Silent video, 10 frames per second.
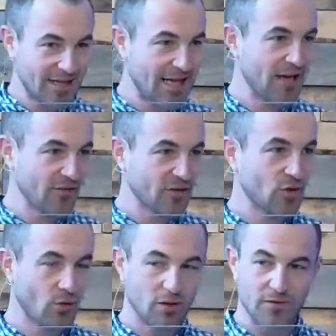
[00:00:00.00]
to hear the
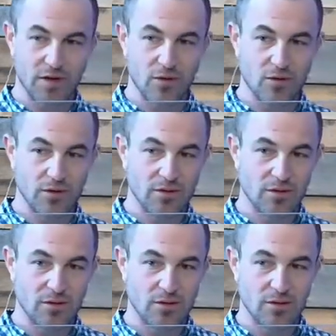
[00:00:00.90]
call of the Lord.
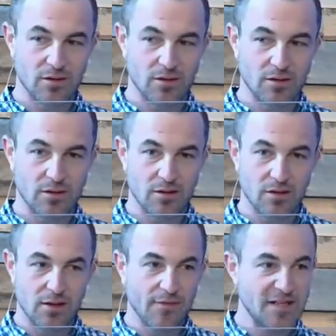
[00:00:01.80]

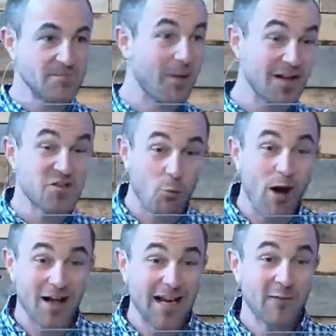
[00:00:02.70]
There's much
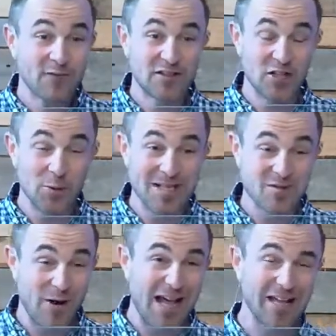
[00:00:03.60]
work left to do,
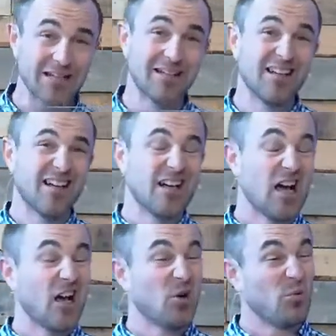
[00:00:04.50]
Israel.
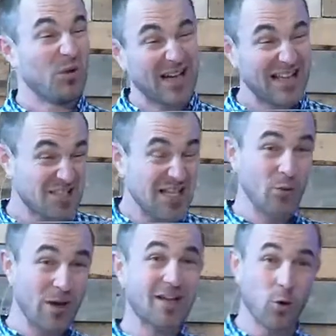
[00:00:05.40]
Well, actually,
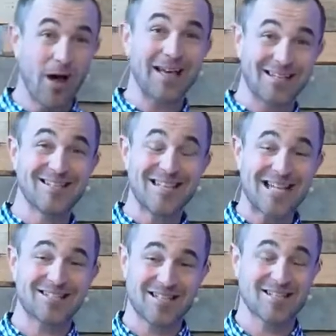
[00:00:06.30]
we're quite
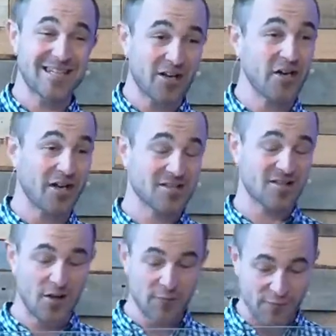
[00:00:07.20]
content to sit on our
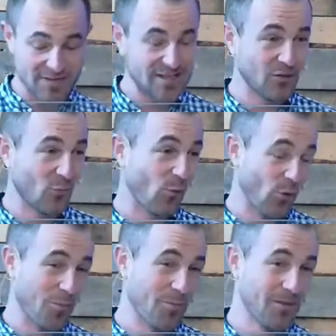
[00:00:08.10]
sofas in the
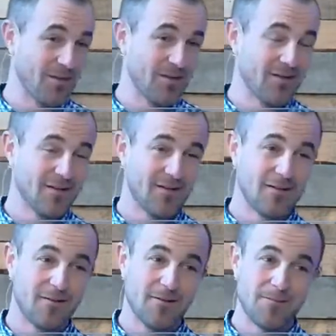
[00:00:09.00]
warm.
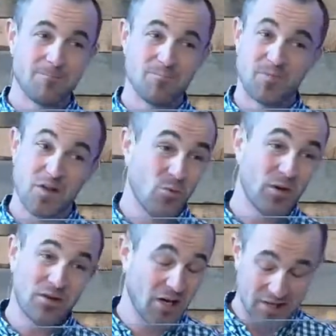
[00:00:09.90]
We
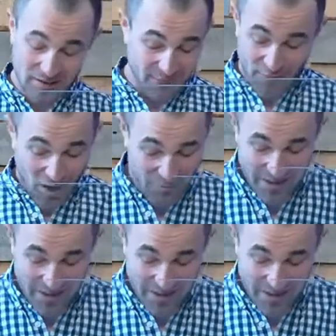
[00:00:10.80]
got far